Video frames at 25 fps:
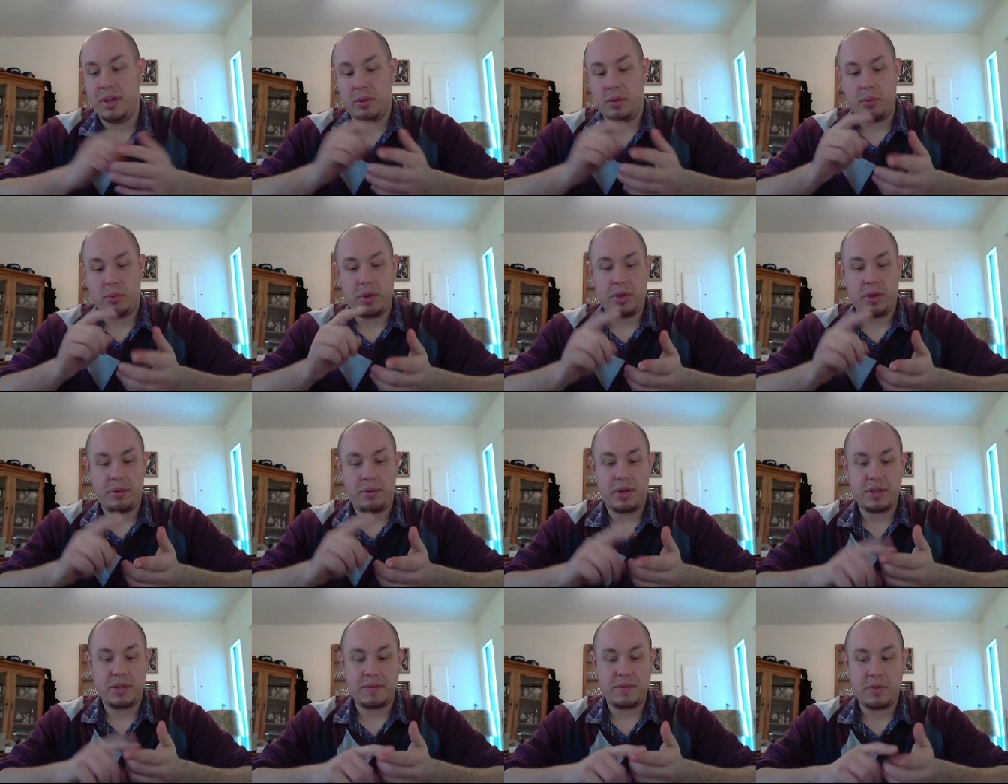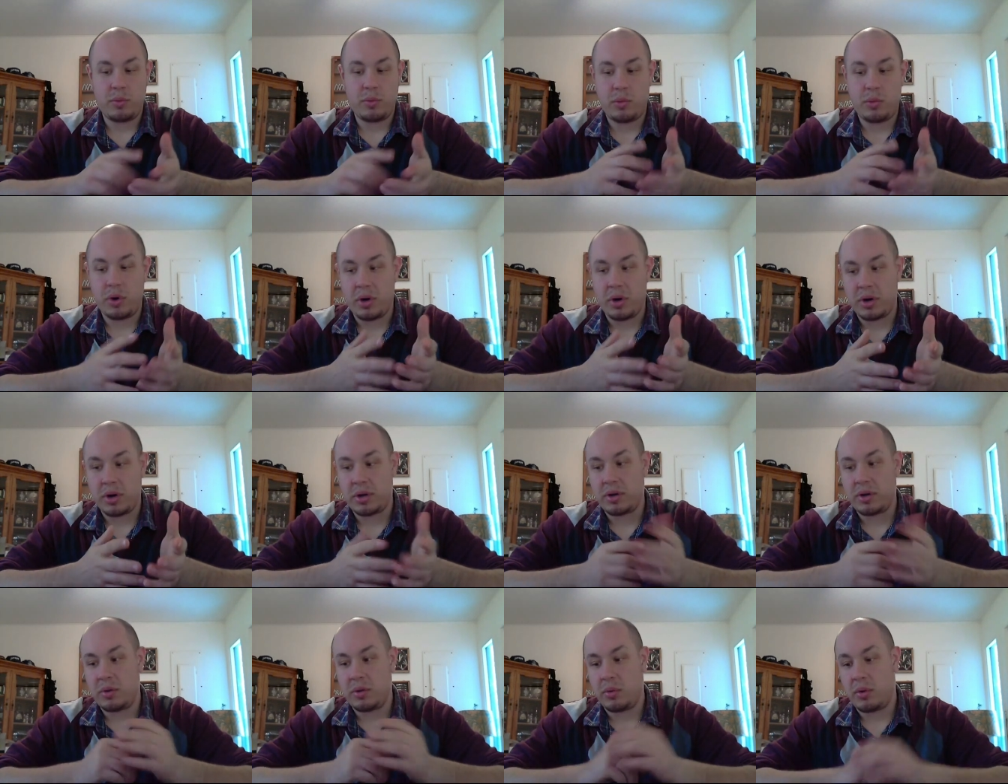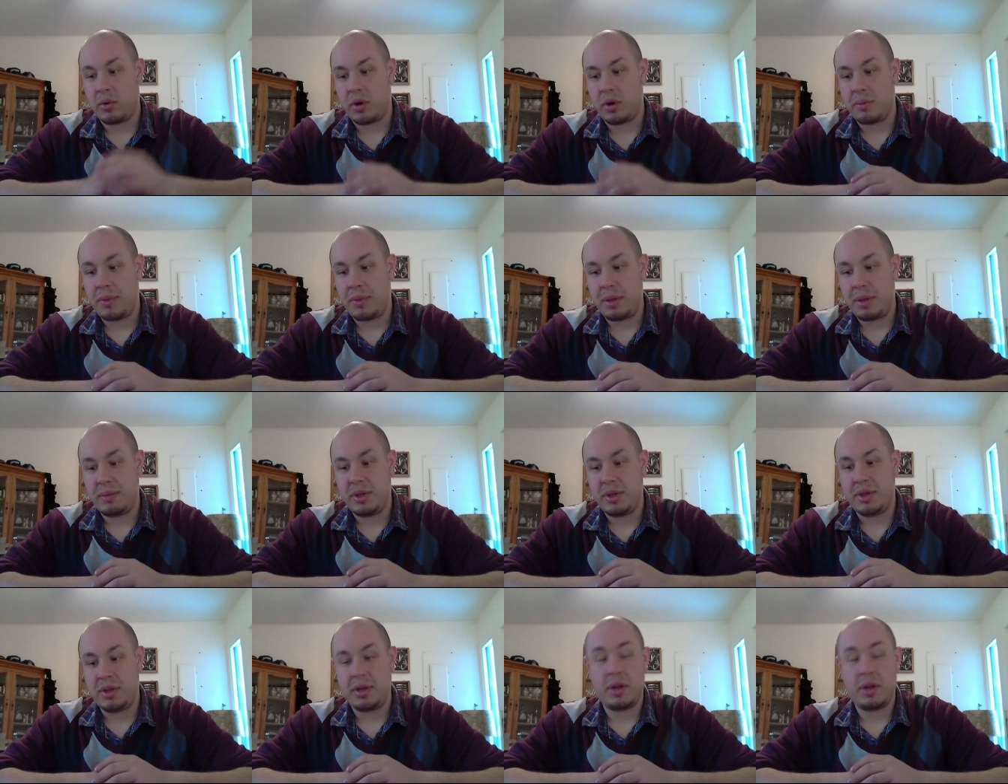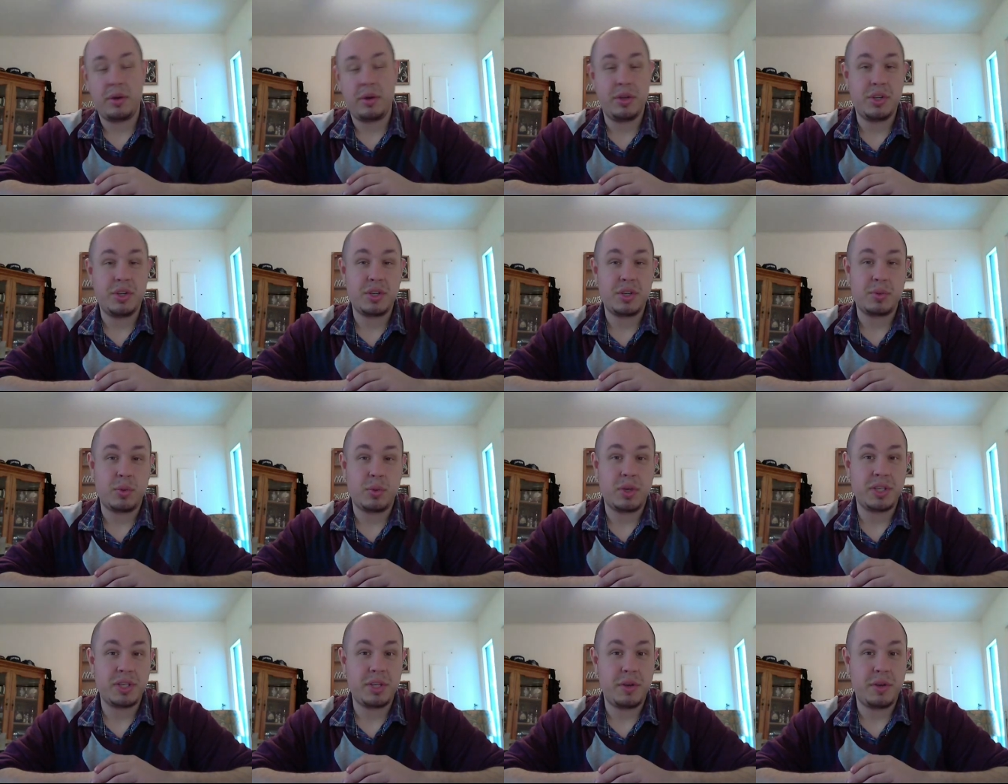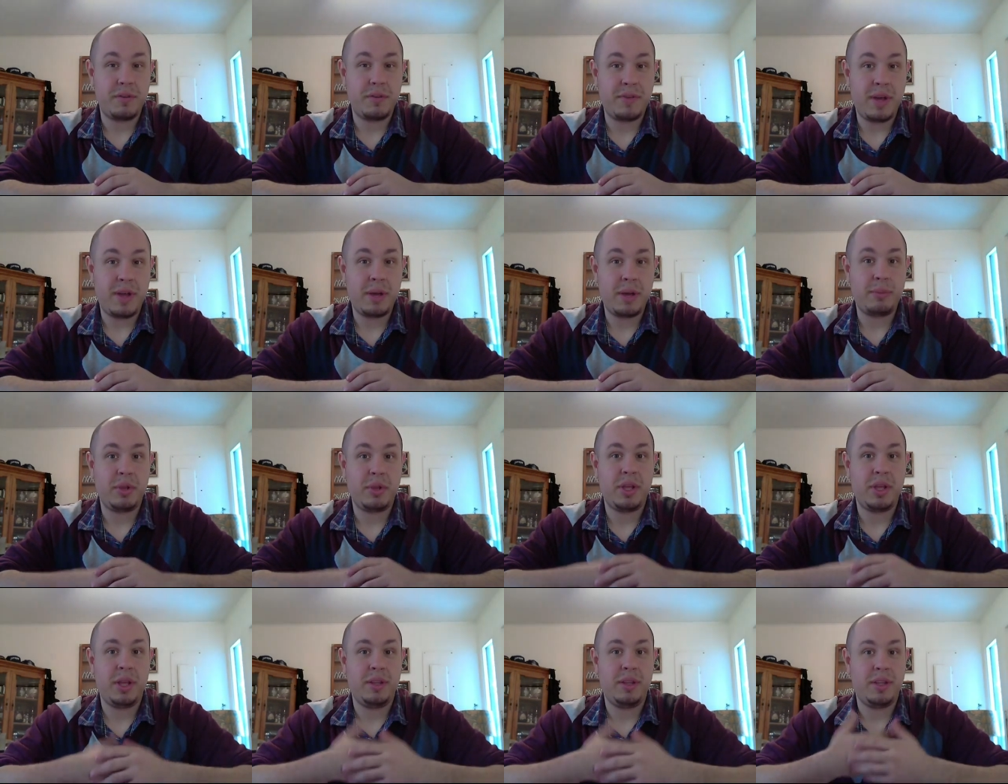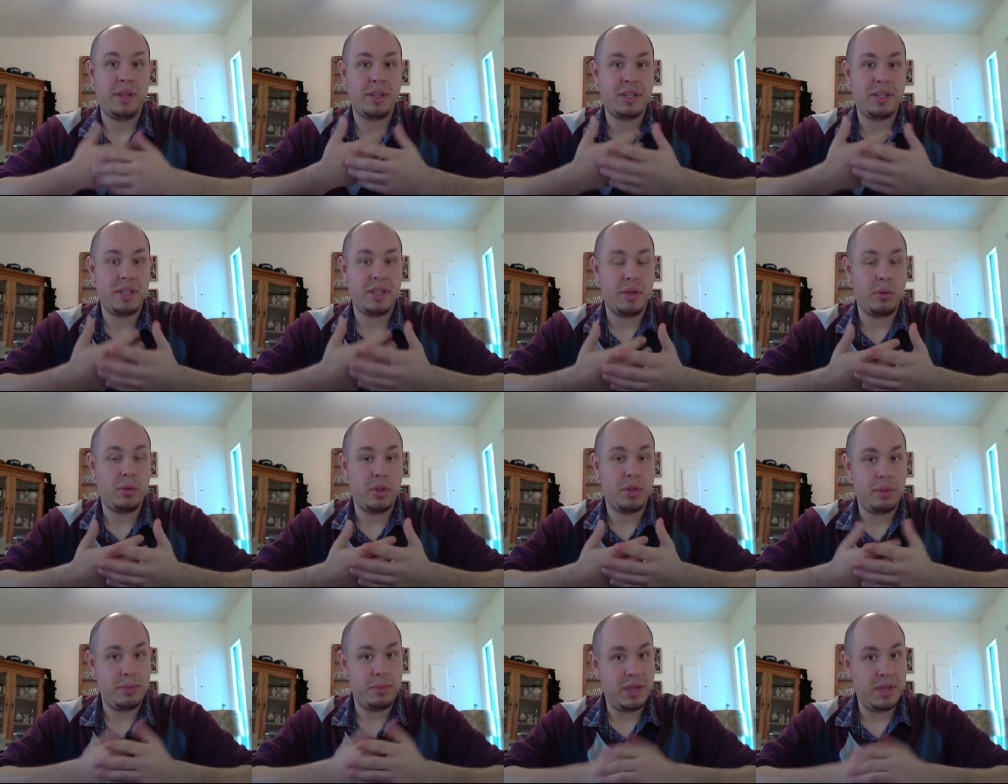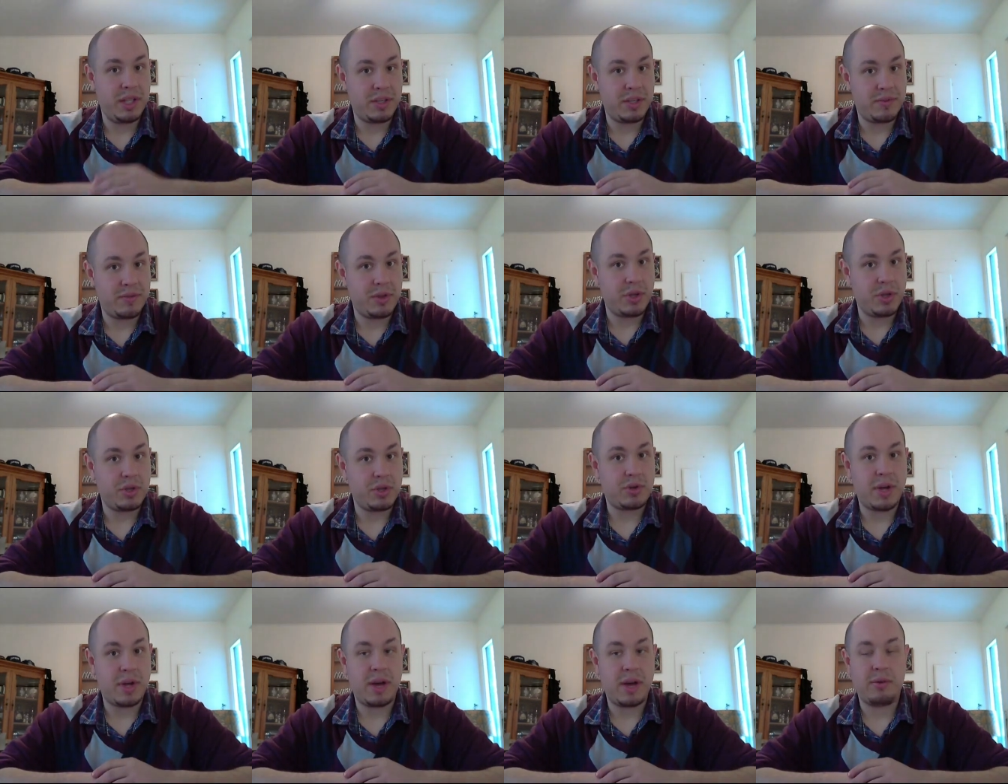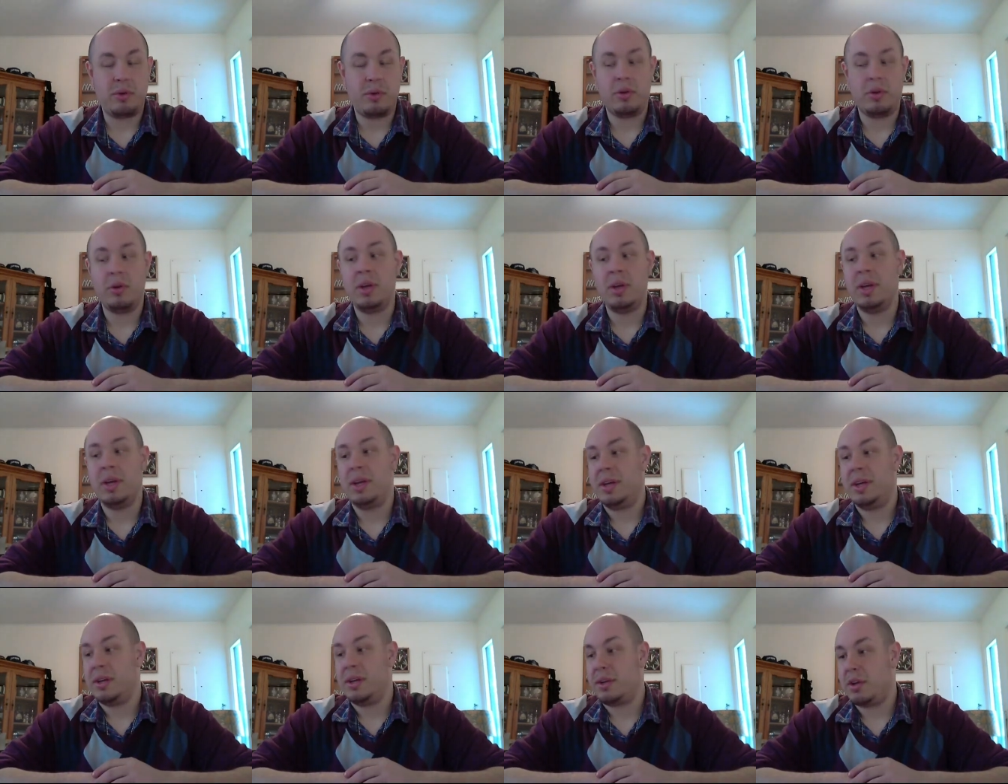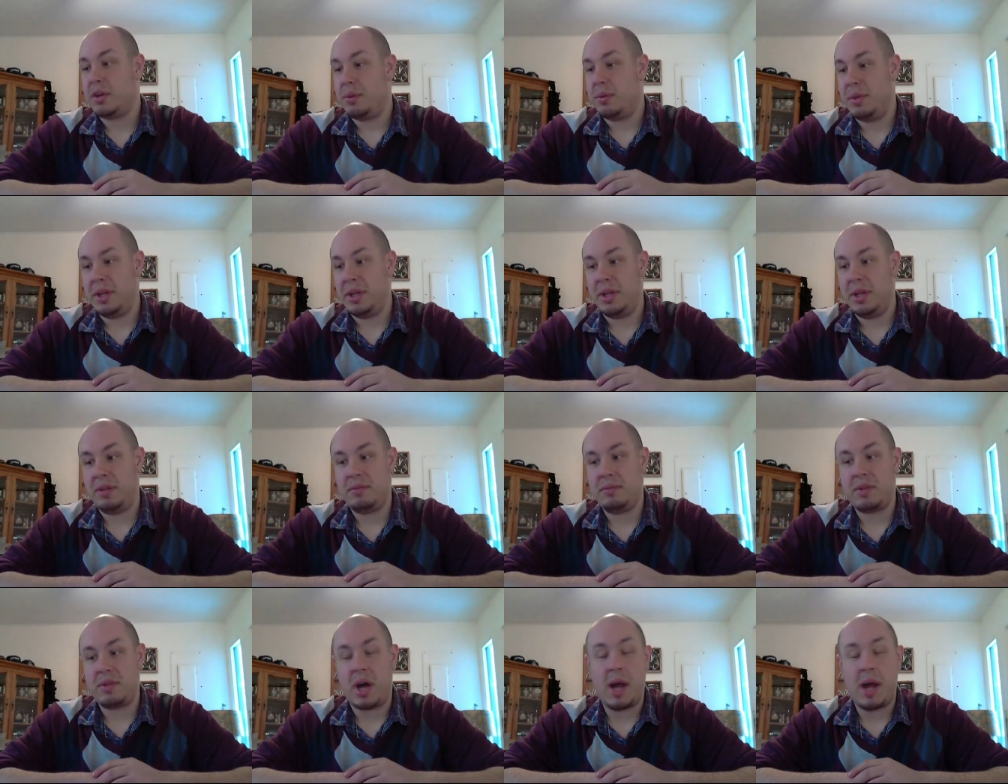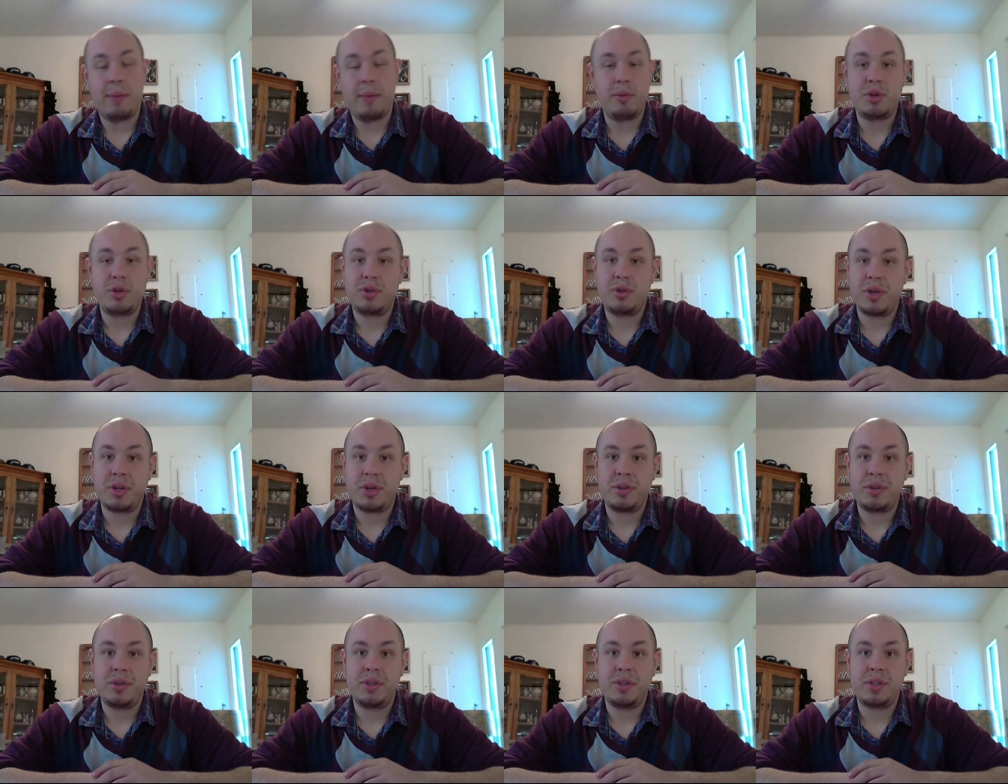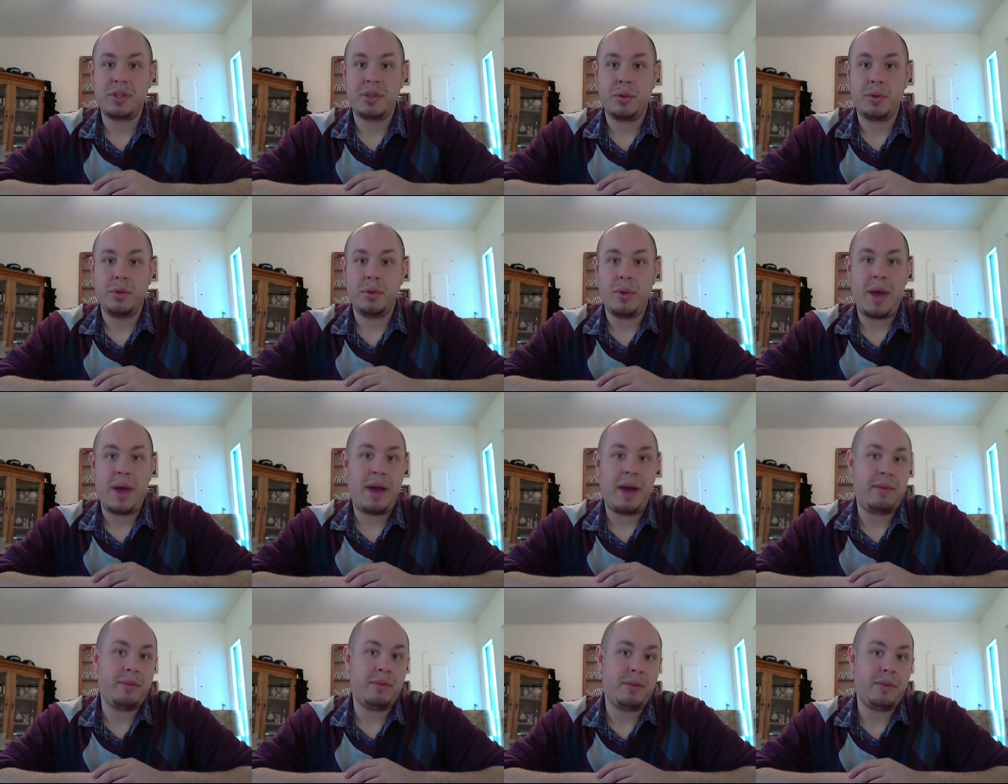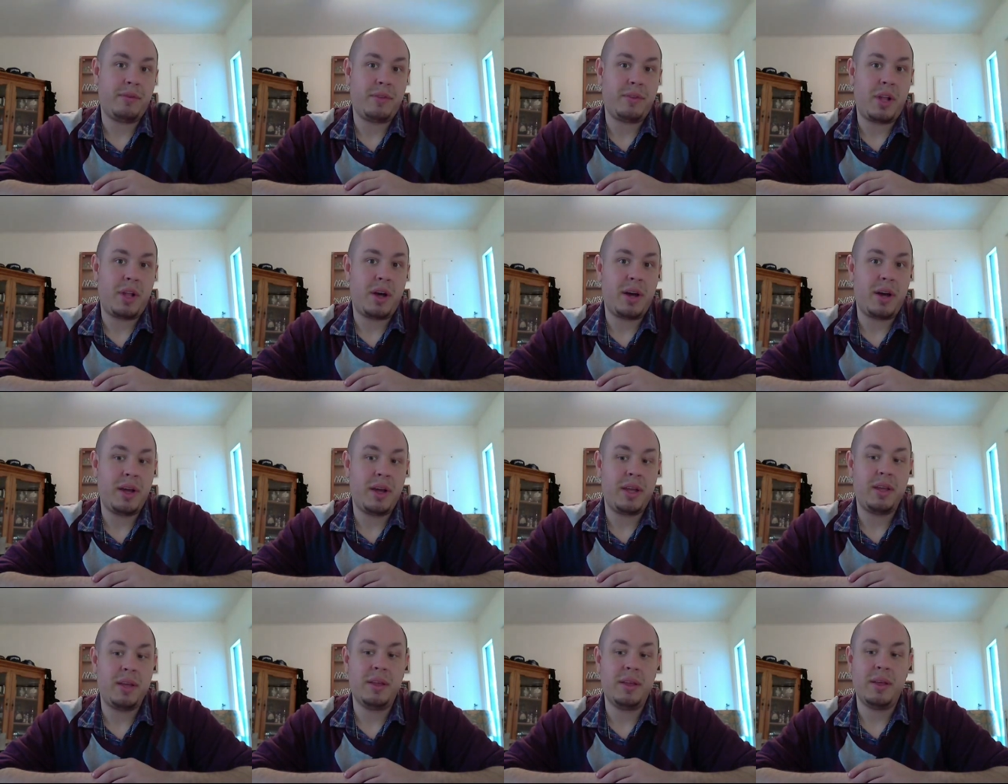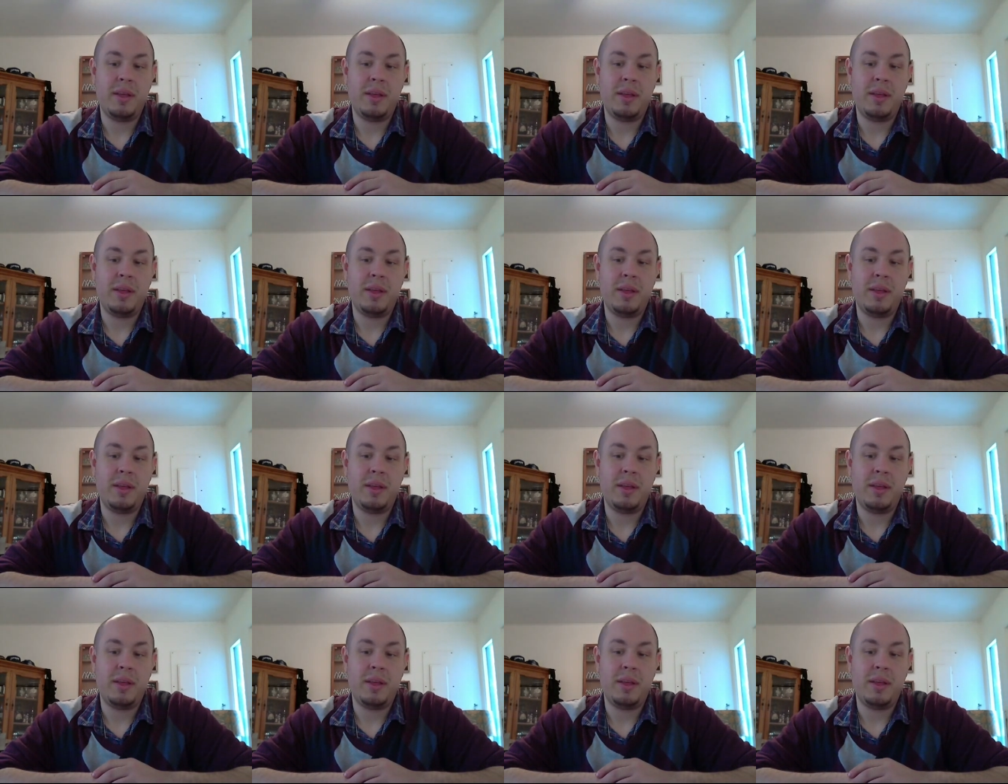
whether it's for work or maybe you know you just want to see your family and that's the only means for you to travel could be time restrictions, so you have to fly.